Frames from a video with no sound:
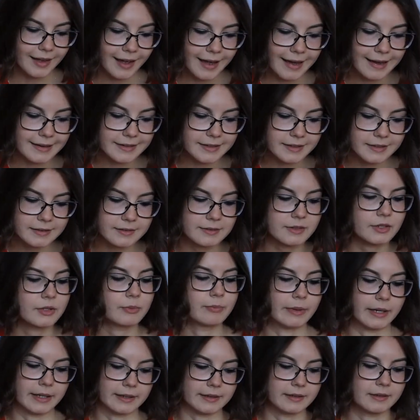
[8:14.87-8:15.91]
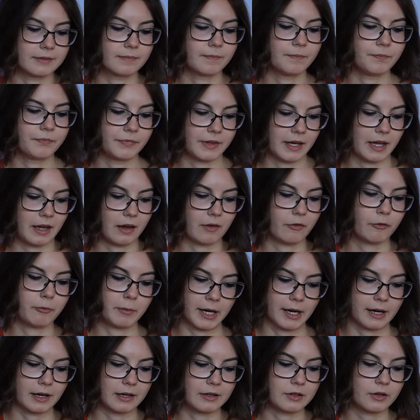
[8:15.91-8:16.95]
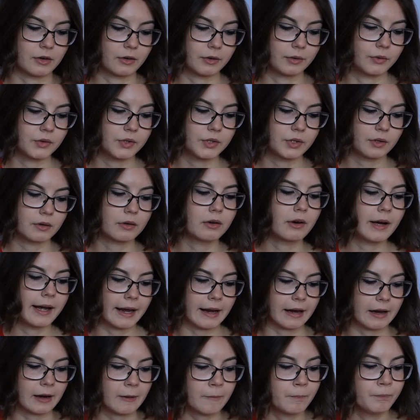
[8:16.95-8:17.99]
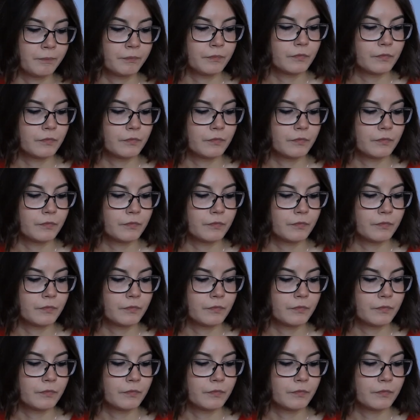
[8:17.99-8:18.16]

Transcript: add-ins, but they've made also a